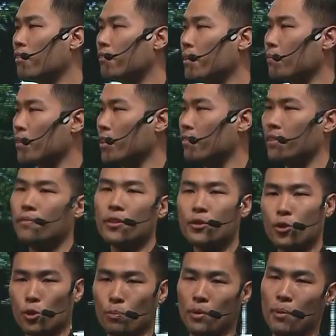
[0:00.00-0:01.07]
fifty,
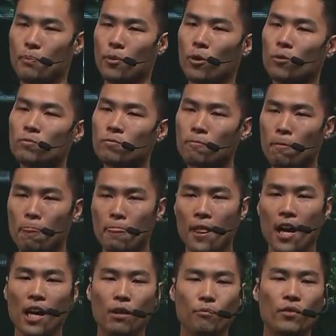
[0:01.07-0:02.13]
fifty-two people.
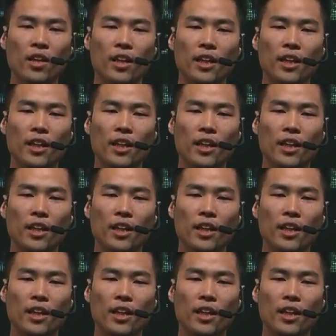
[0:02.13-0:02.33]
Um,